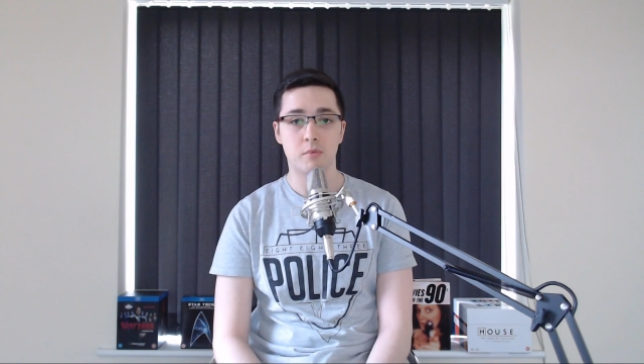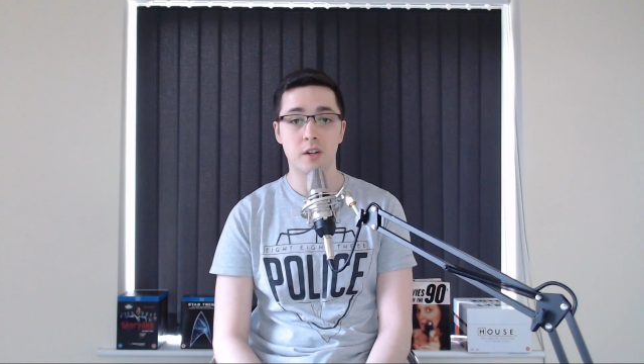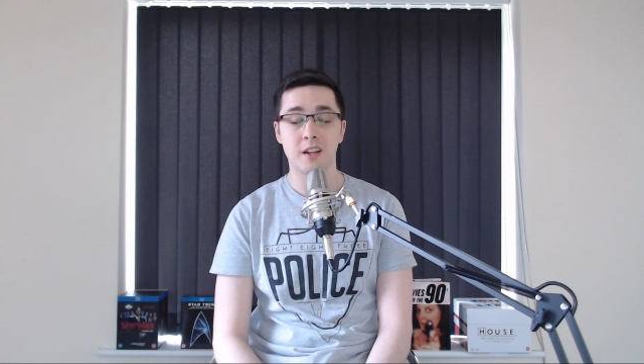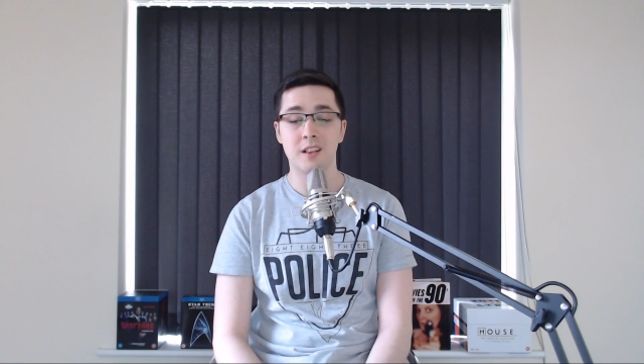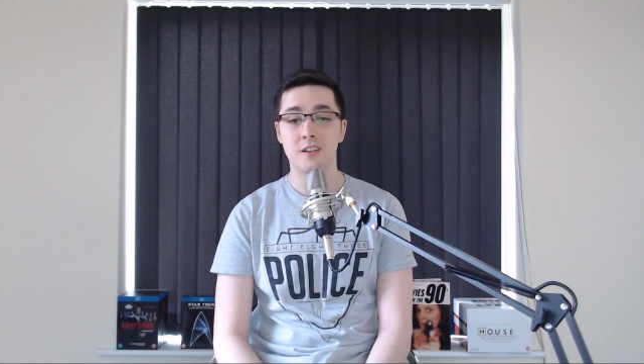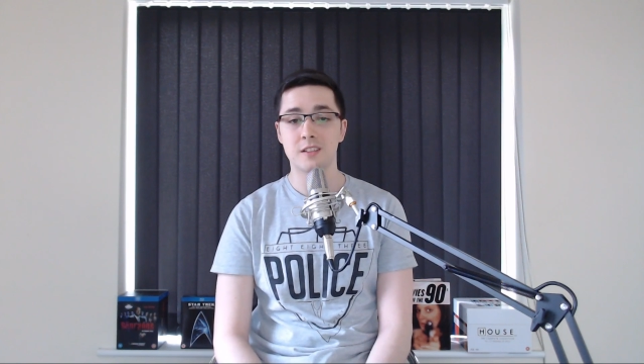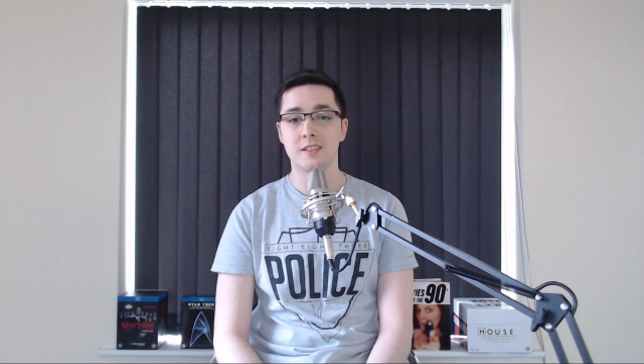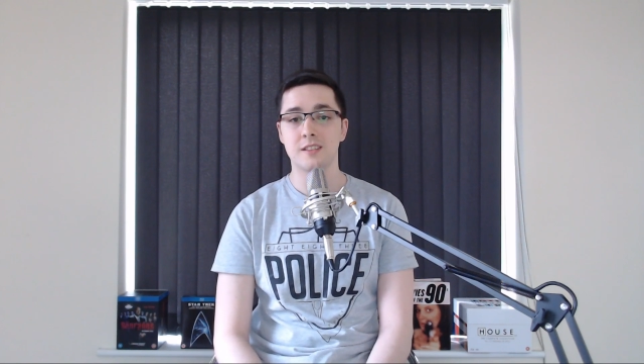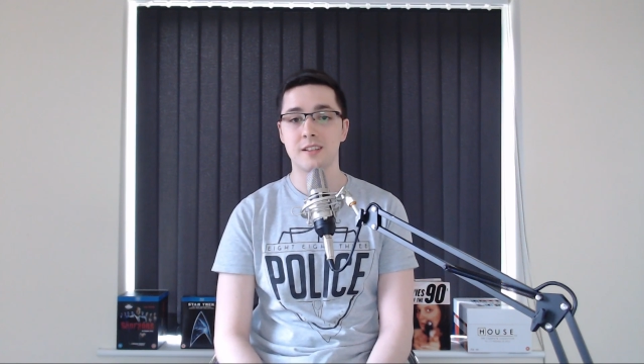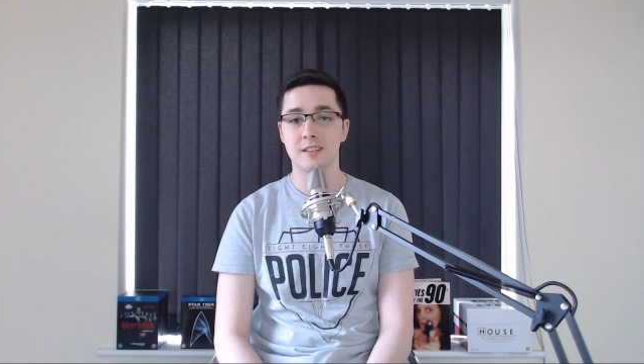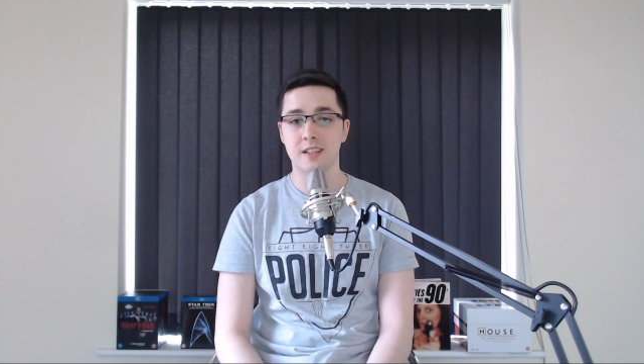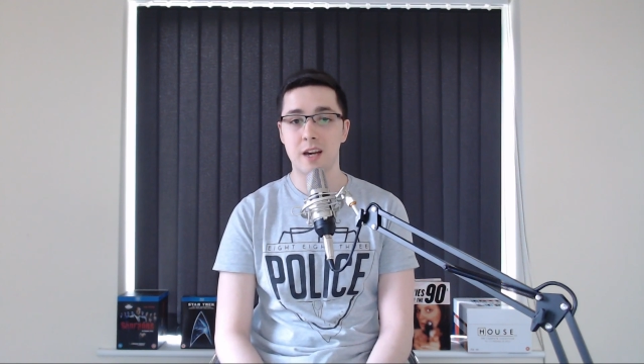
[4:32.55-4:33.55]
Brie Larson
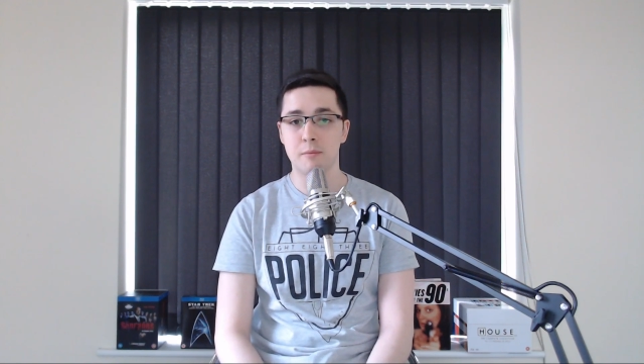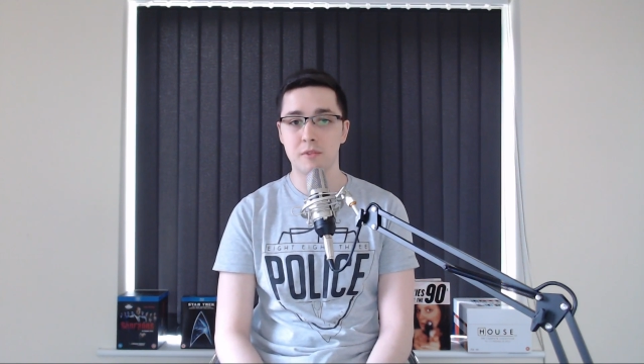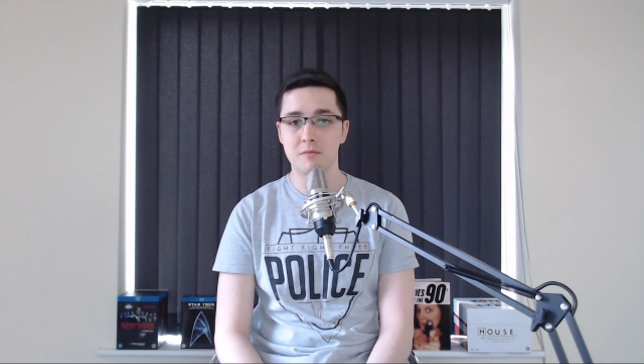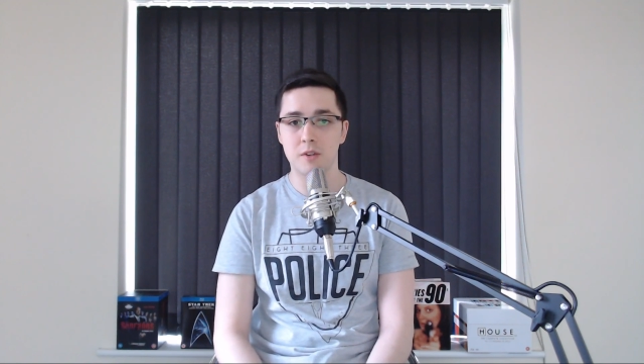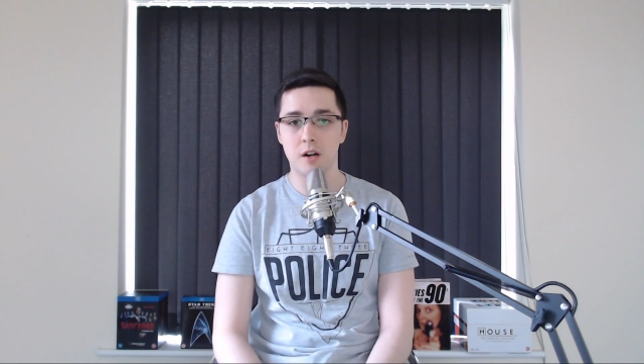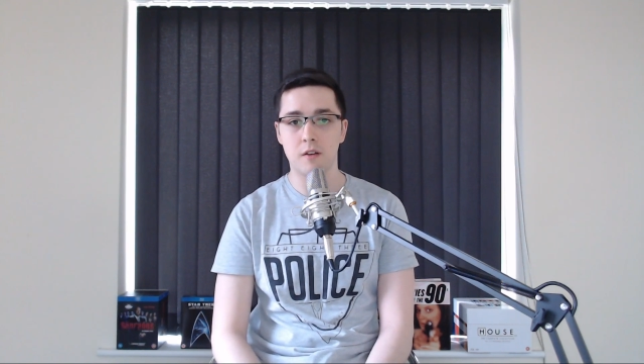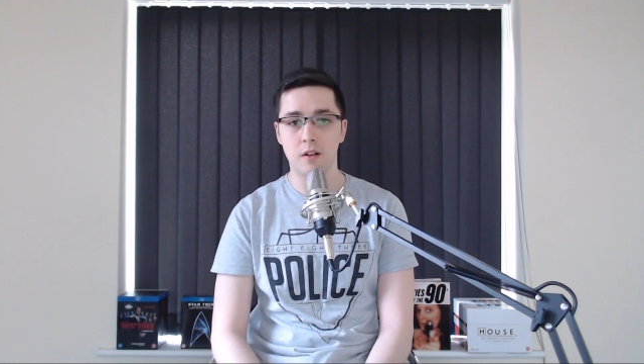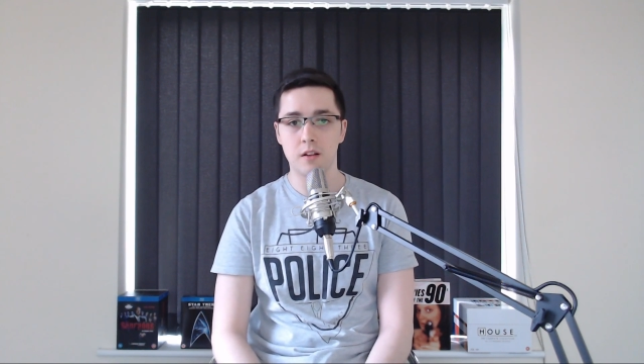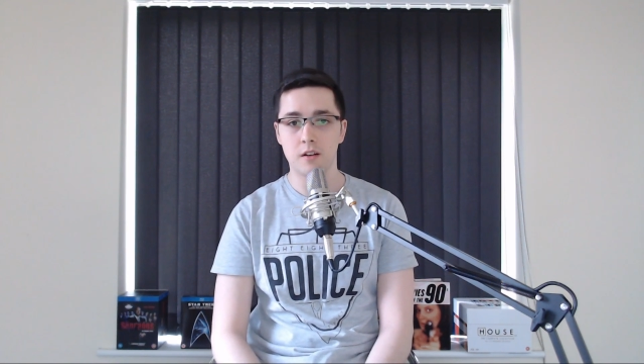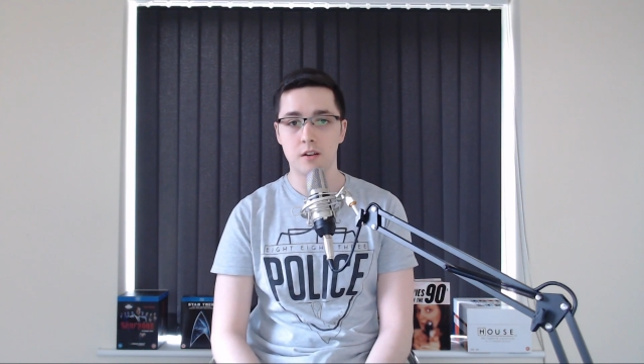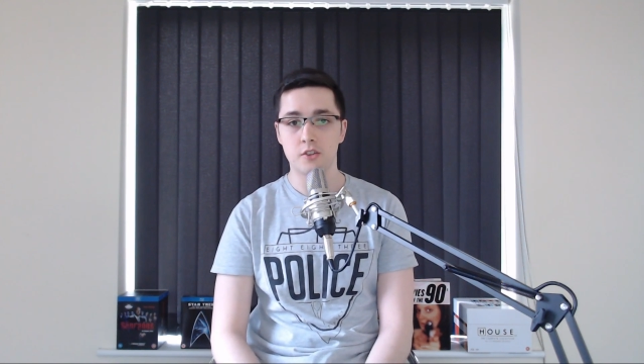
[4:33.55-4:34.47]
is Captain Marvel.